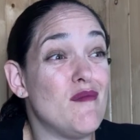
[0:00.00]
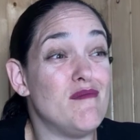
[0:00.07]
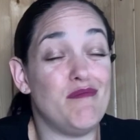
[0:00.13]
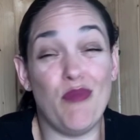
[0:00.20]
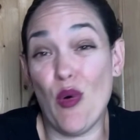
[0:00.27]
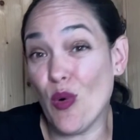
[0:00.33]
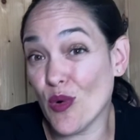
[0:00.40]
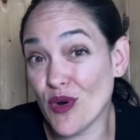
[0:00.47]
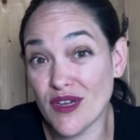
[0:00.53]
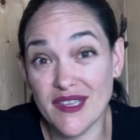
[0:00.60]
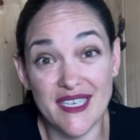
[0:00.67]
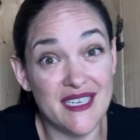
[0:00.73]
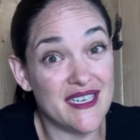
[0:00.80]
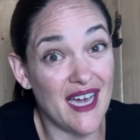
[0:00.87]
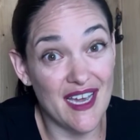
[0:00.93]
poorly
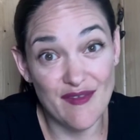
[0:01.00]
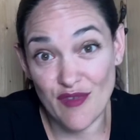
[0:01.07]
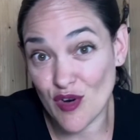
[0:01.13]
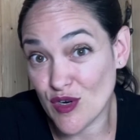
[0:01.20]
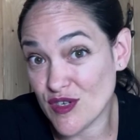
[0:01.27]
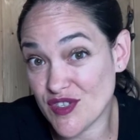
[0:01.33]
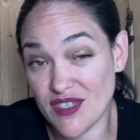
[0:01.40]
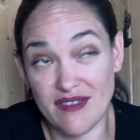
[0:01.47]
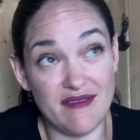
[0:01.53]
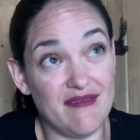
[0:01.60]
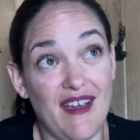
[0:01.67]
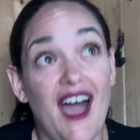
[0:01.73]
diverse and